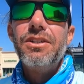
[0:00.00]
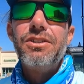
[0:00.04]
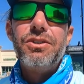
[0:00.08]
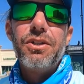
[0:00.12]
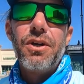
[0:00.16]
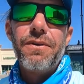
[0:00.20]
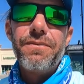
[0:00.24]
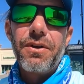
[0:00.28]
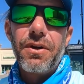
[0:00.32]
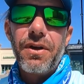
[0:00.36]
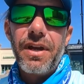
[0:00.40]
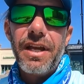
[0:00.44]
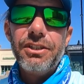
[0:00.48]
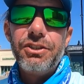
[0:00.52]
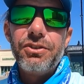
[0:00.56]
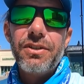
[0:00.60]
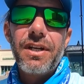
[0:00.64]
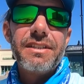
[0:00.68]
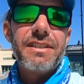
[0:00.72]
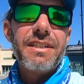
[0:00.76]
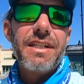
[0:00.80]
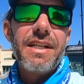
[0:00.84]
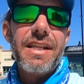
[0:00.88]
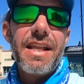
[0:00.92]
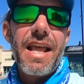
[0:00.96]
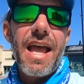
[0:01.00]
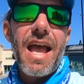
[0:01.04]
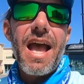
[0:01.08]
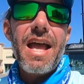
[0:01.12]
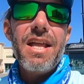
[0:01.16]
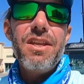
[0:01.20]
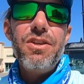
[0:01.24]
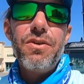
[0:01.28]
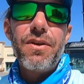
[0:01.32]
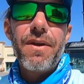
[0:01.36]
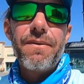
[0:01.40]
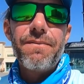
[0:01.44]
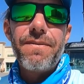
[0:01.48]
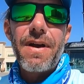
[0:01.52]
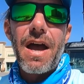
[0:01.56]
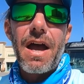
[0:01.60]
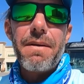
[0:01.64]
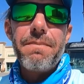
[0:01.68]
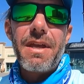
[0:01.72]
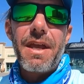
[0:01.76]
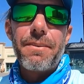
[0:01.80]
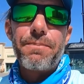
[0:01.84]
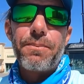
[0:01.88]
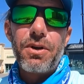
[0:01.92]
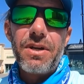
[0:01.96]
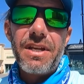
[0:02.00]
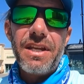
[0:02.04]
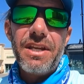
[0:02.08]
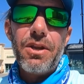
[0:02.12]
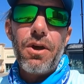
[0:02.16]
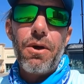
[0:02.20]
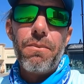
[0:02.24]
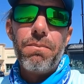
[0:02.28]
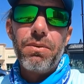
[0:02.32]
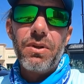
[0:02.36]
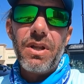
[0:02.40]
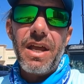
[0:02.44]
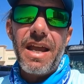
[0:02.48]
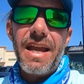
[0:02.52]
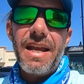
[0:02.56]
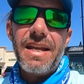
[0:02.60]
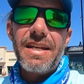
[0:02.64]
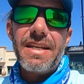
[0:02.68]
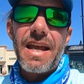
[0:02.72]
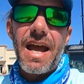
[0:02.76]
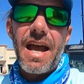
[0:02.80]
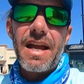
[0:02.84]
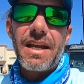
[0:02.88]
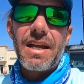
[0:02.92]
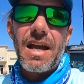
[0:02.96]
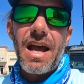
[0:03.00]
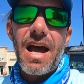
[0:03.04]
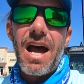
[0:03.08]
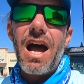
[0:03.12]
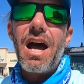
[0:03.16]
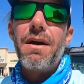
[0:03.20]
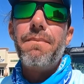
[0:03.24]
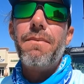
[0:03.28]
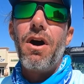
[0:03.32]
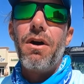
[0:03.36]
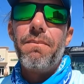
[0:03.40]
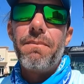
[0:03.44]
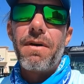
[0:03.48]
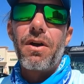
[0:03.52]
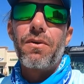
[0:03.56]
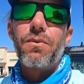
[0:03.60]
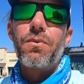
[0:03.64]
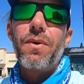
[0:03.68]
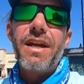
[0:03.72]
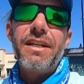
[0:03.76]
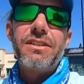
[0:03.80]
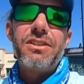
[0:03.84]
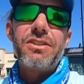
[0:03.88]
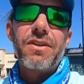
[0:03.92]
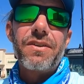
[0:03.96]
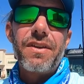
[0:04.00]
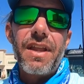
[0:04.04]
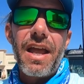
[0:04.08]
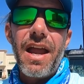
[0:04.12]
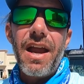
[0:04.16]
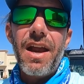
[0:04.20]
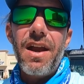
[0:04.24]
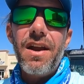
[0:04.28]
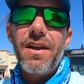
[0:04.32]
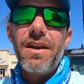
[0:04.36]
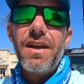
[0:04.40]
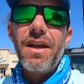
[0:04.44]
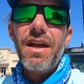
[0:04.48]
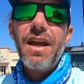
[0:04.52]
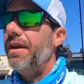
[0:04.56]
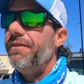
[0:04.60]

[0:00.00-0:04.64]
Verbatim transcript: So if you're interested in that, you can find me at perdidoblane.com. All my rates are there.